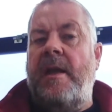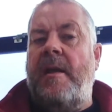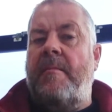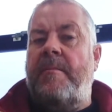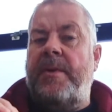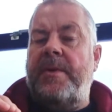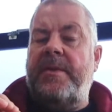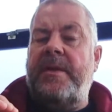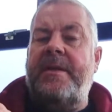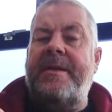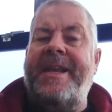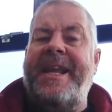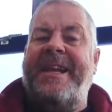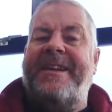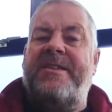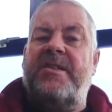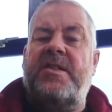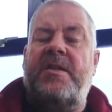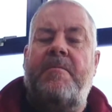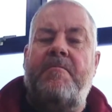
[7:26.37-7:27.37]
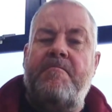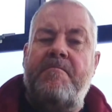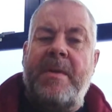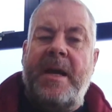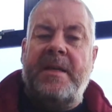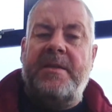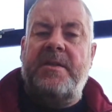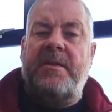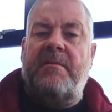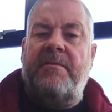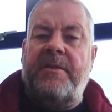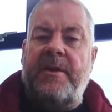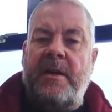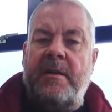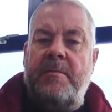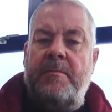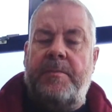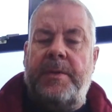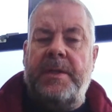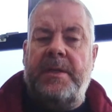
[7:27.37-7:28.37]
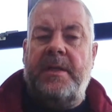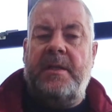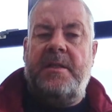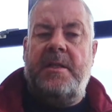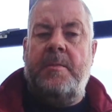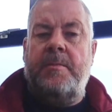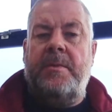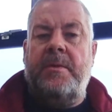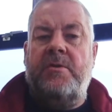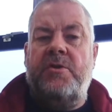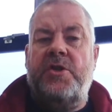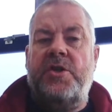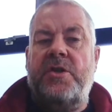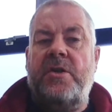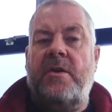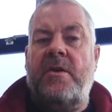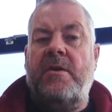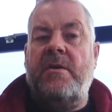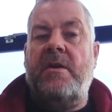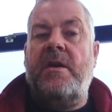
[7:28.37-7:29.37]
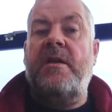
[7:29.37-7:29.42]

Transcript: But the next massive, unpredictable shock